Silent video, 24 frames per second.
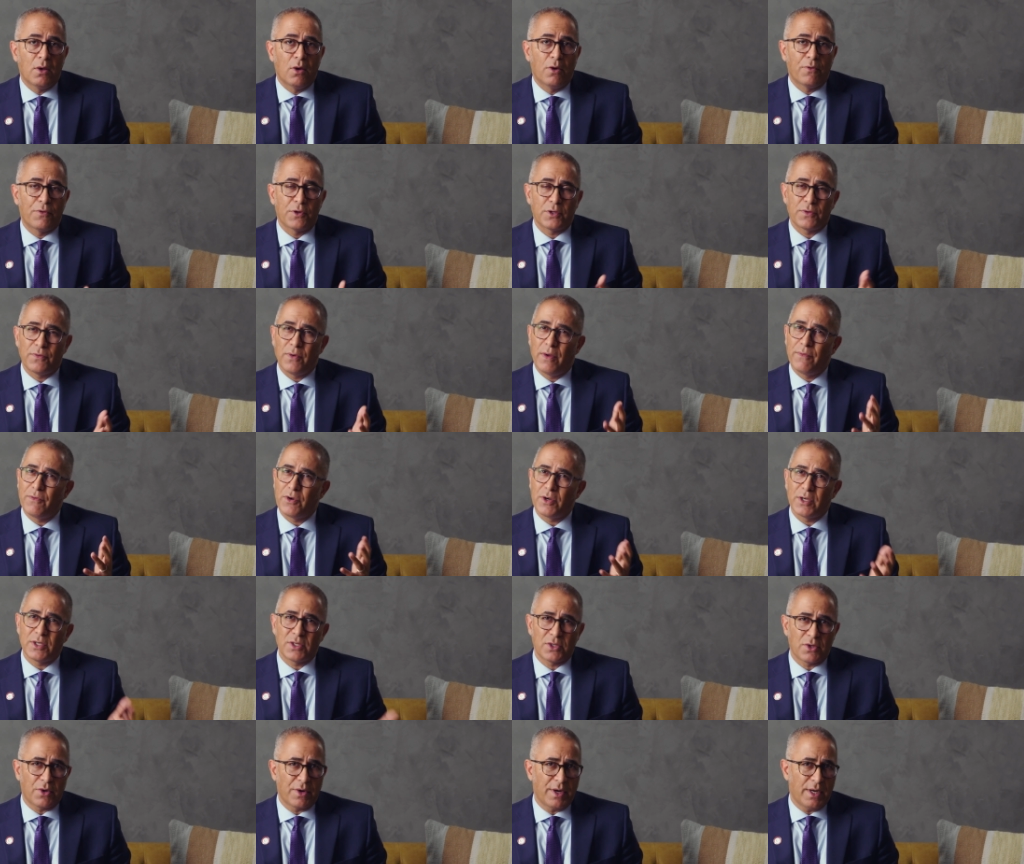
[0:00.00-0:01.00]
Well, first of all, I'm
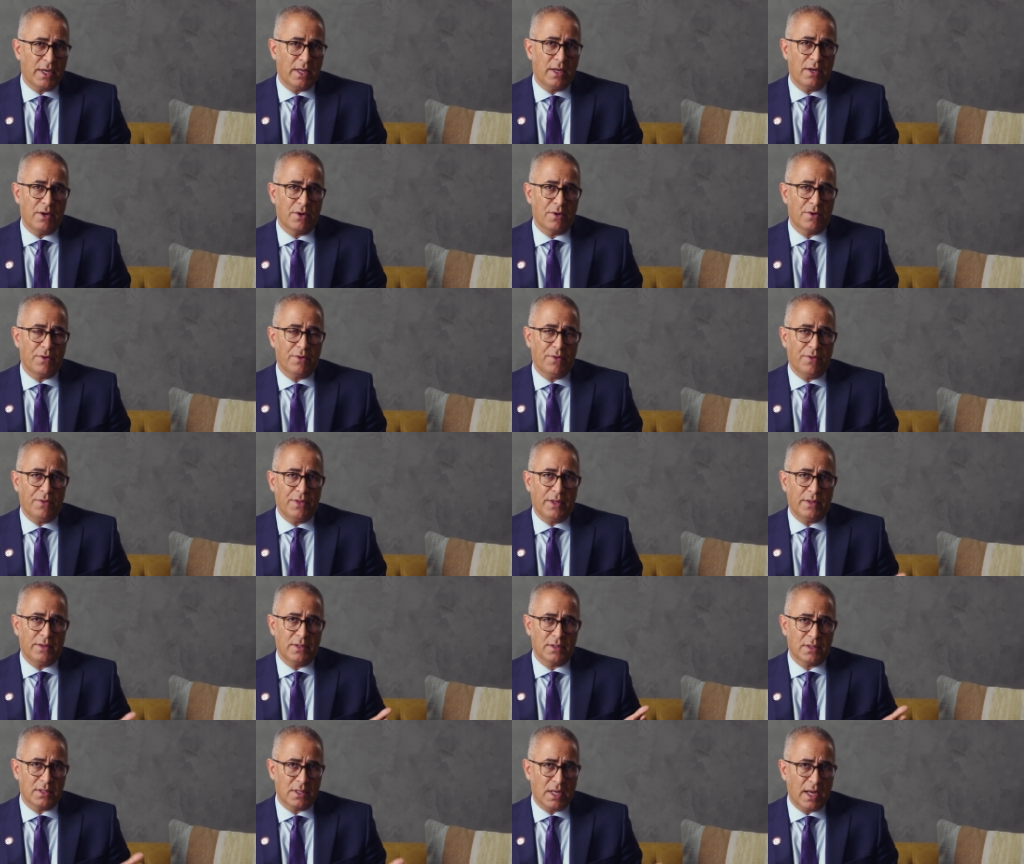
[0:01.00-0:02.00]
very sorry to hear that
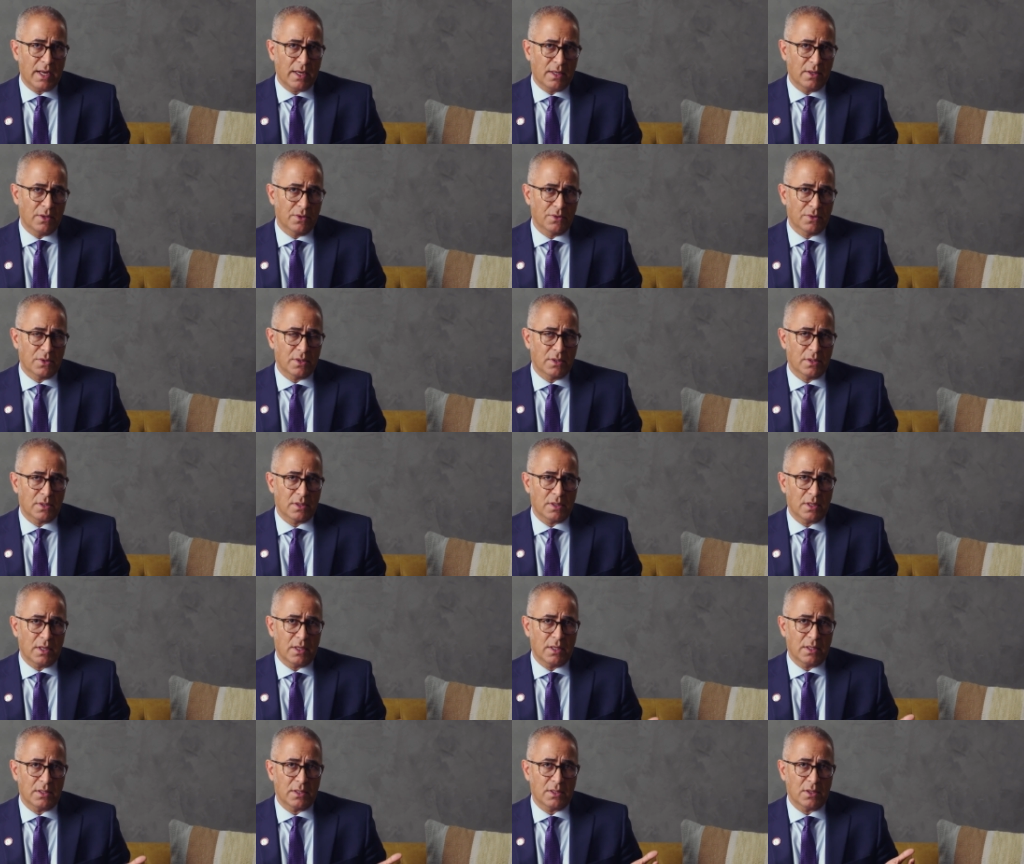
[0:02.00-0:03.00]
this diagnosis
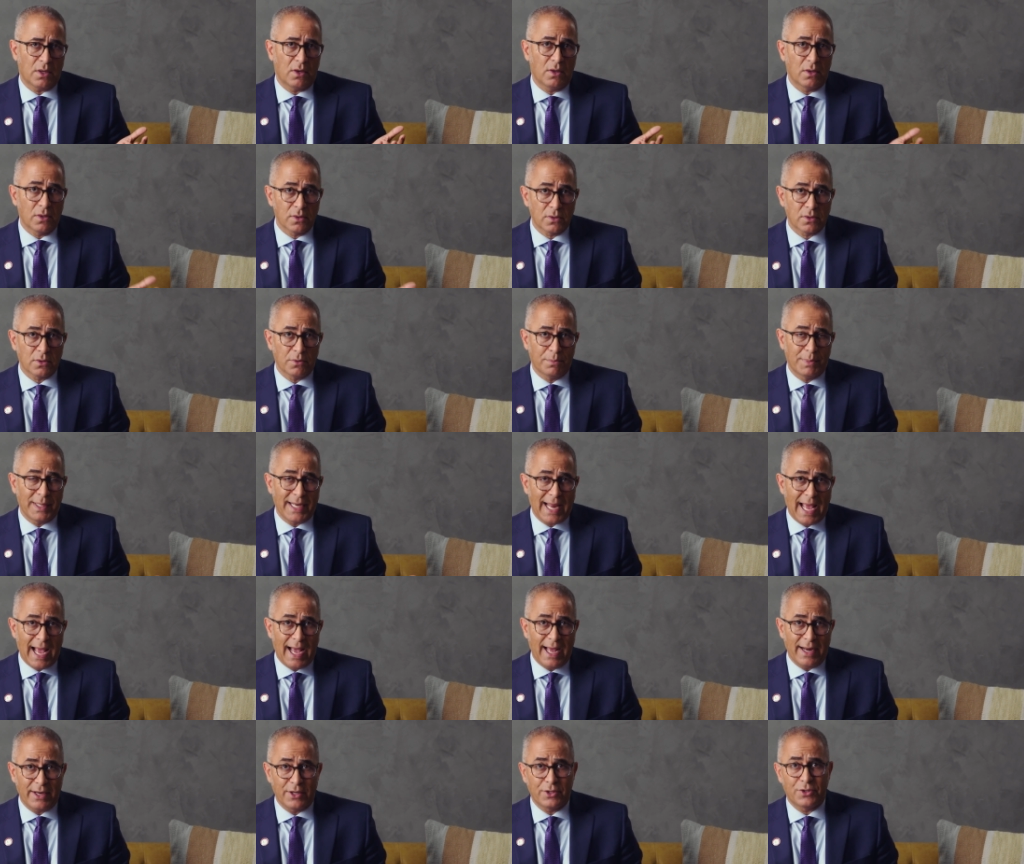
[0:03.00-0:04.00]
has also been
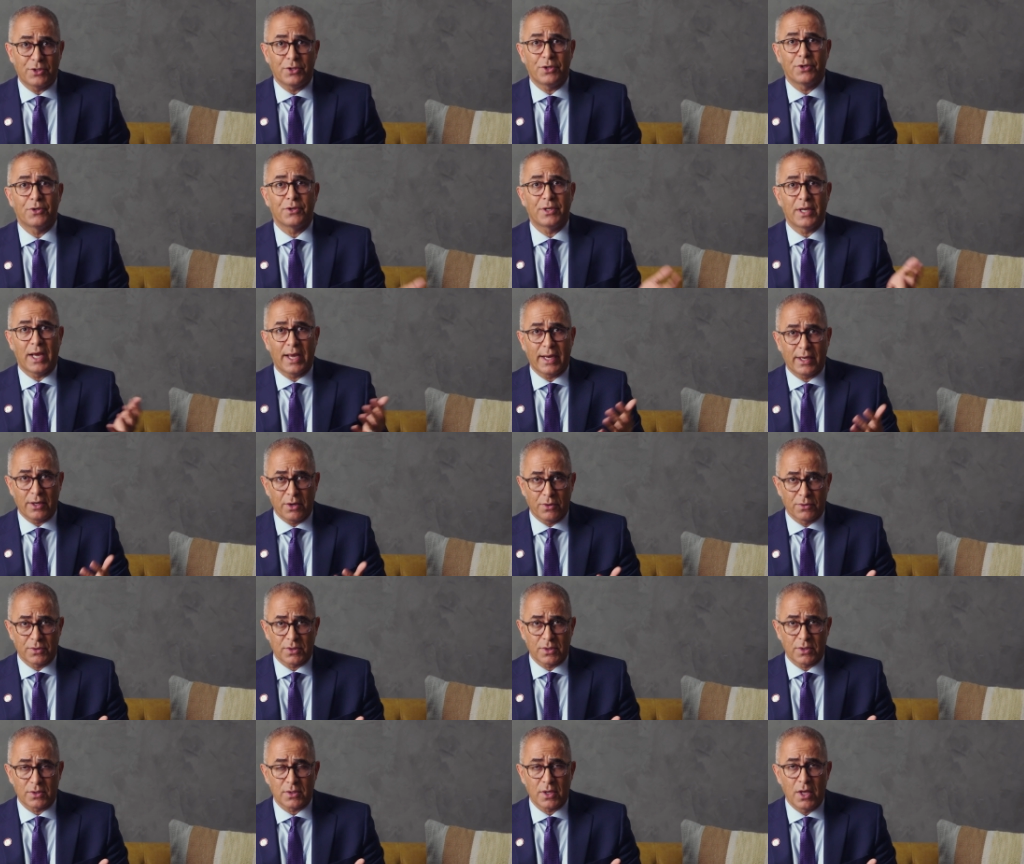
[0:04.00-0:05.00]
added to your
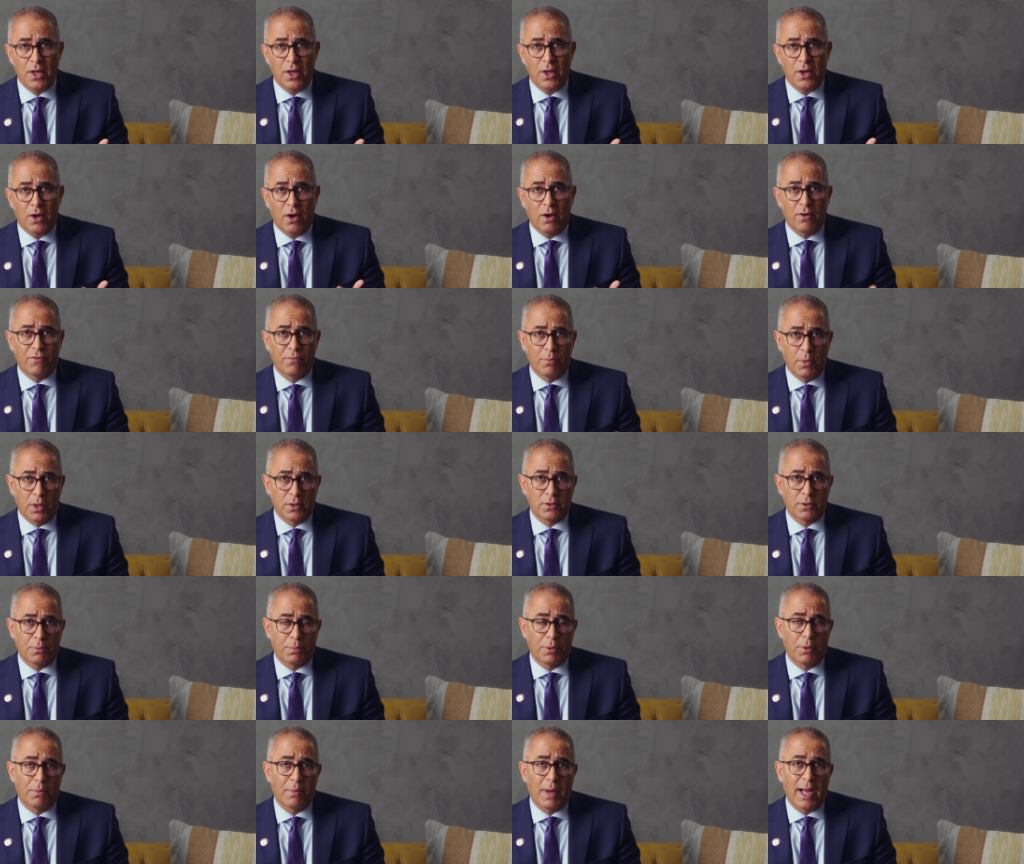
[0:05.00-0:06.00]
diagnosis of
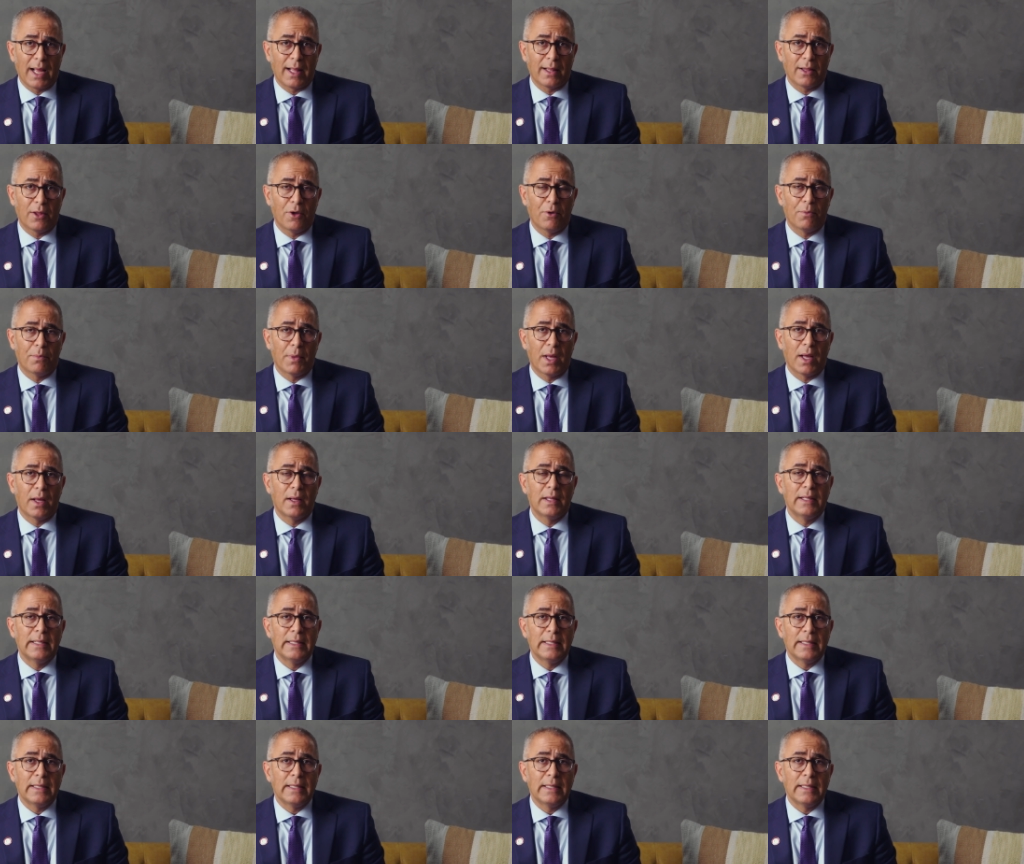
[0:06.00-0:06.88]
multiple myeloma.